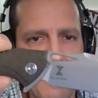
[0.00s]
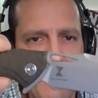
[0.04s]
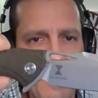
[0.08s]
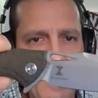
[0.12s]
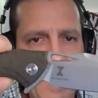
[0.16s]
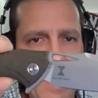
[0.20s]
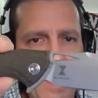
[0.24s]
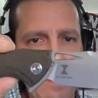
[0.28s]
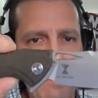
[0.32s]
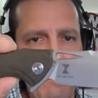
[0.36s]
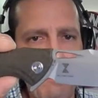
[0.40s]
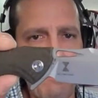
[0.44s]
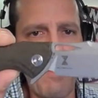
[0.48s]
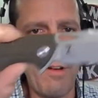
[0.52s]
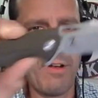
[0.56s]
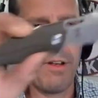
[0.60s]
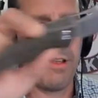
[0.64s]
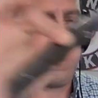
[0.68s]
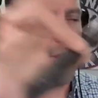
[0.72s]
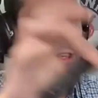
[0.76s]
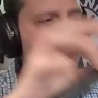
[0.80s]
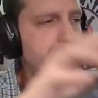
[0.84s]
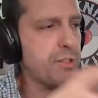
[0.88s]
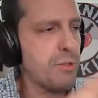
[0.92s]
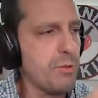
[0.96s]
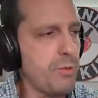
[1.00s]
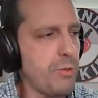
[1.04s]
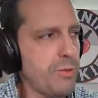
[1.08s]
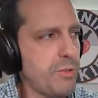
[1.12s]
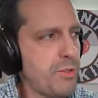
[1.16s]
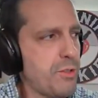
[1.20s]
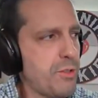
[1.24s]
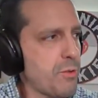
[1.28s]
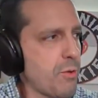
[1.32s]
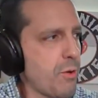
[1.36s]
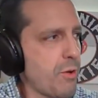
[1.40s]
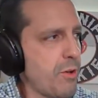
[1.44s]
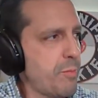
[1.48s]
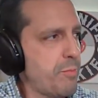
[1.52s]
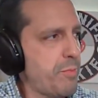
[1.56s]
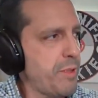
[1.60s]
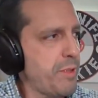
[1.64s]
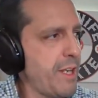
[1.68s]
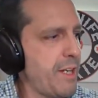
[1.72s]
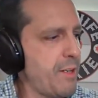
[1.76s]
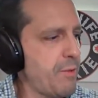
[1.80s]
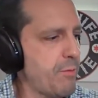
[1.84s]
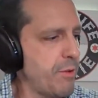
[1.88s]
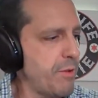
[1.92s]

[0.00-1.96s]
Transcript: Dave, this old sword blade